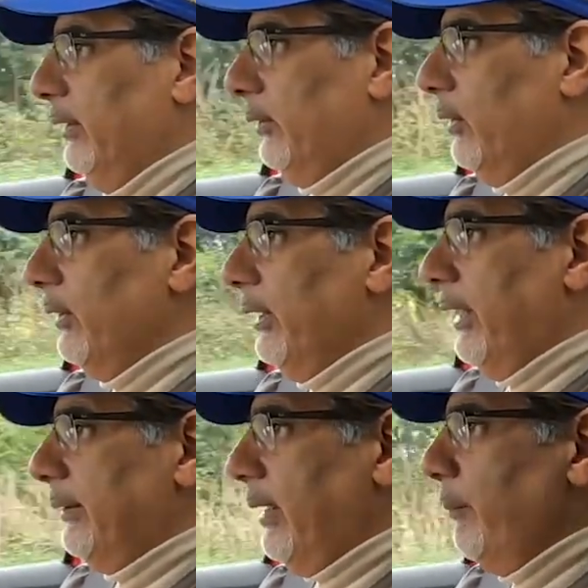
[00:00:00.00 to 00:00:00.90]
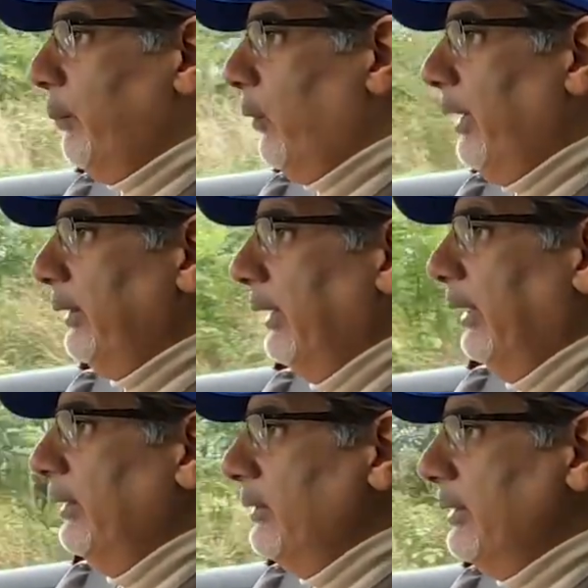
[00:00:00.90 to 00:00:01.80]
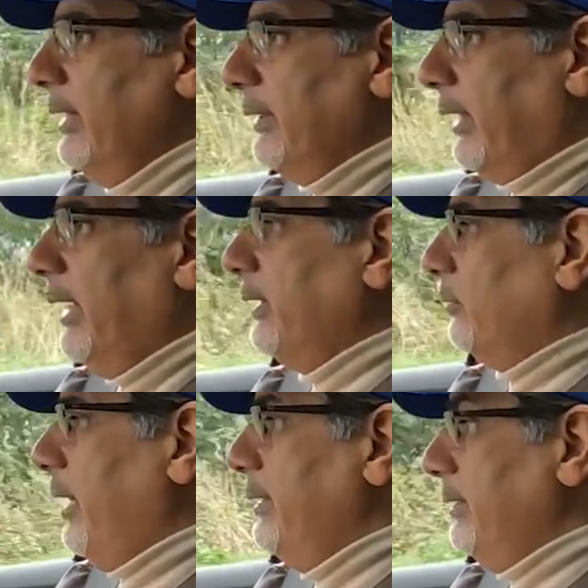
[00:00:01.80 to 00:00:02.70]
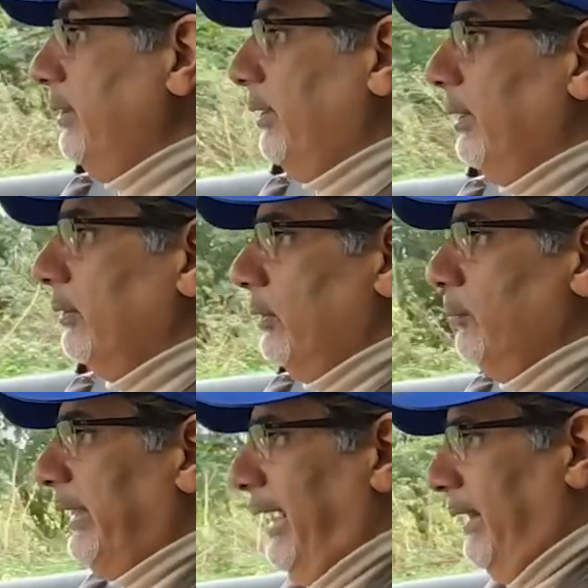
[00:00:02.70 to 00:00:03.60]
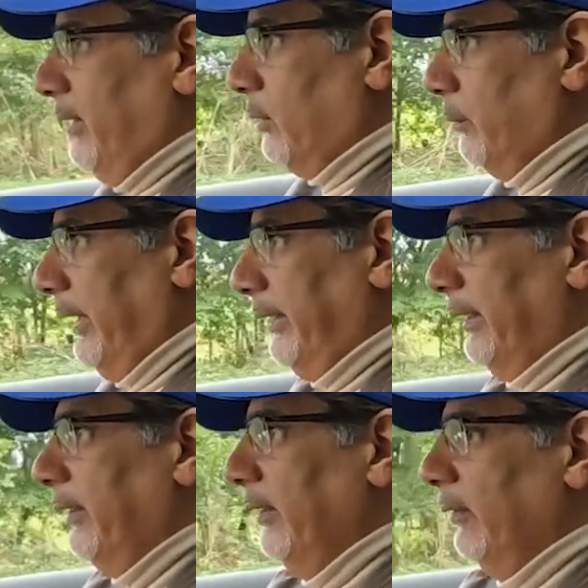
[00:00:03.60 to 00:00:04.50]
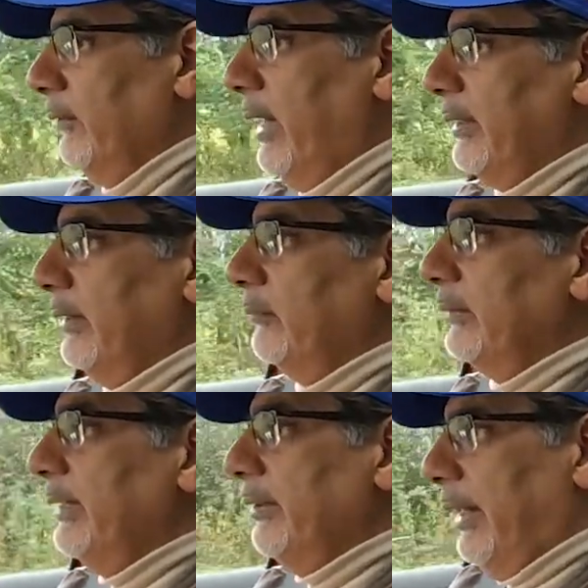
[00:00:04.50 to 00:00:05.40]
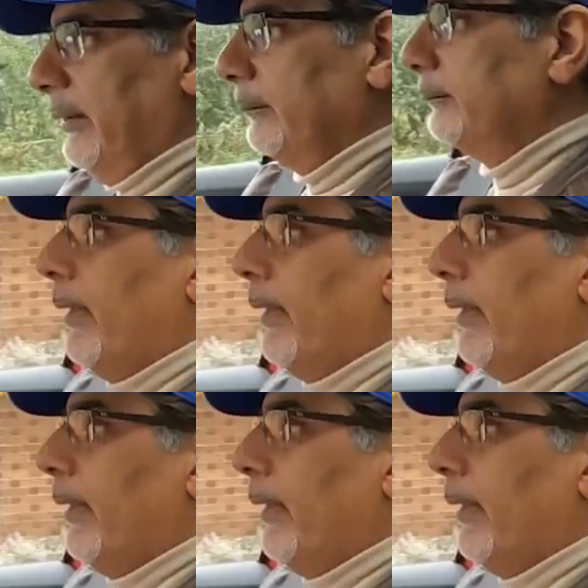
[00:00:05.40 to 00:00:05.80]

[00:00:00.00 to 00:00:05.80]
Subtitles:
So at some point, there's a kind of transition to mechanical braking rather than regen.